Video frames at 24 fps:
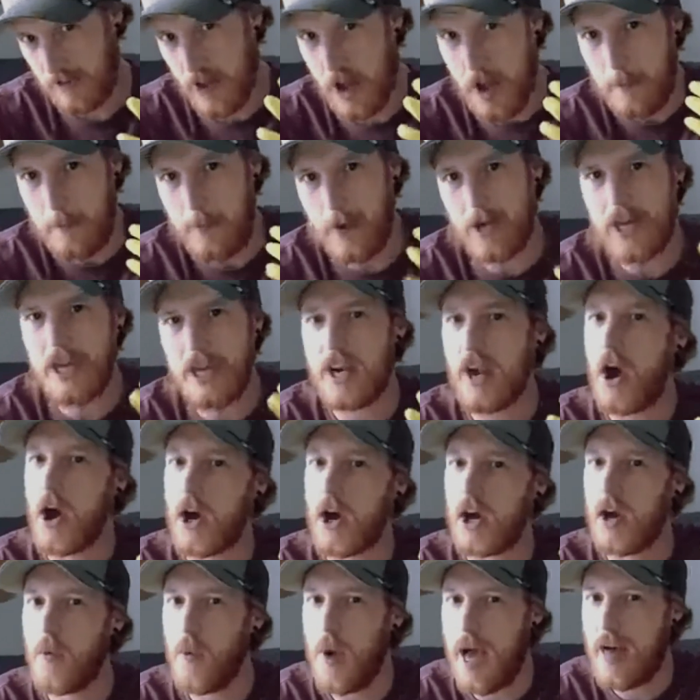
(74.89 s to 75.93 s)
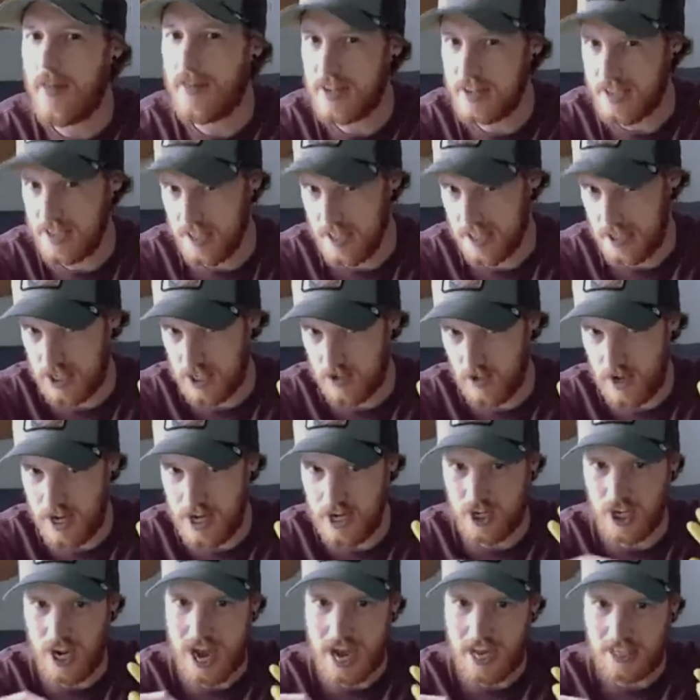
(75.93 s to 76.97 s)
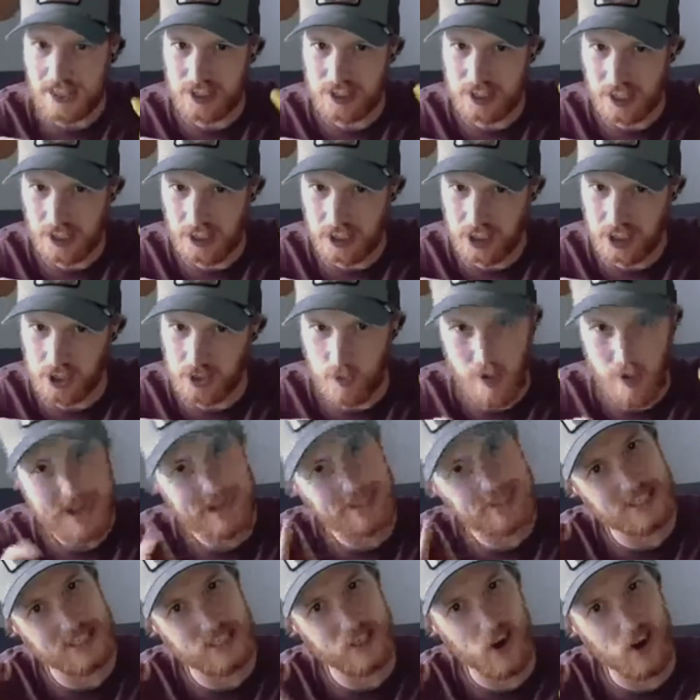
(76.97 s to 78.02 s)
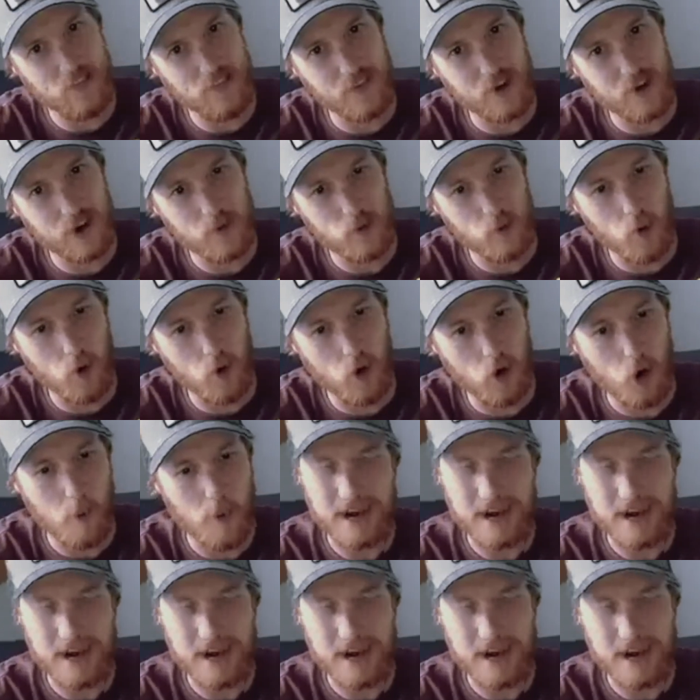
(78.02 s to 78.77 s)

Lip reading: But you're not going to wear this in the street. Your hand's going to sweat. It's not very warm.